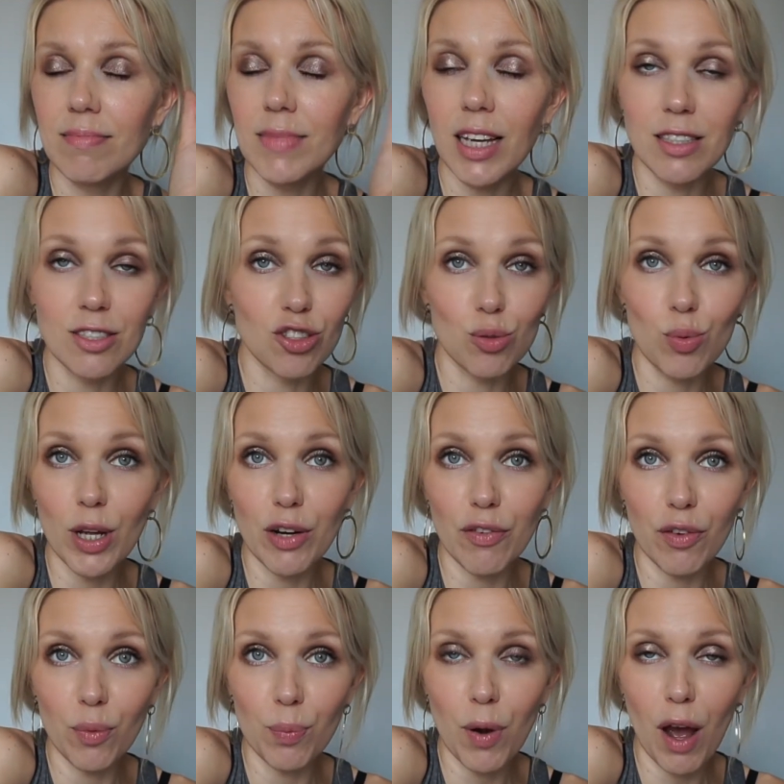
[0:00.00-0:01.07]
it's just
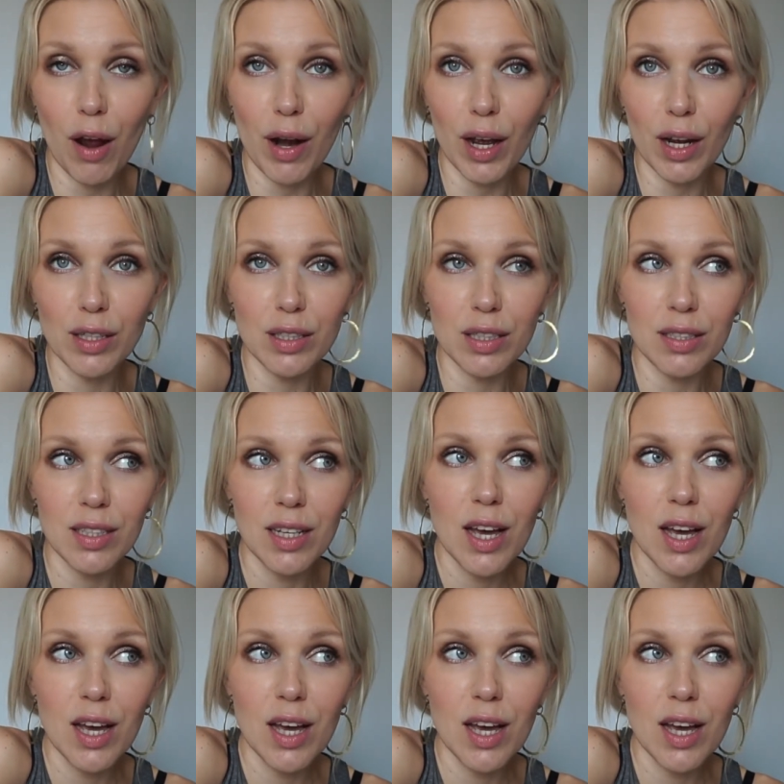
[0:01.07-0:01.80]
wonderful product.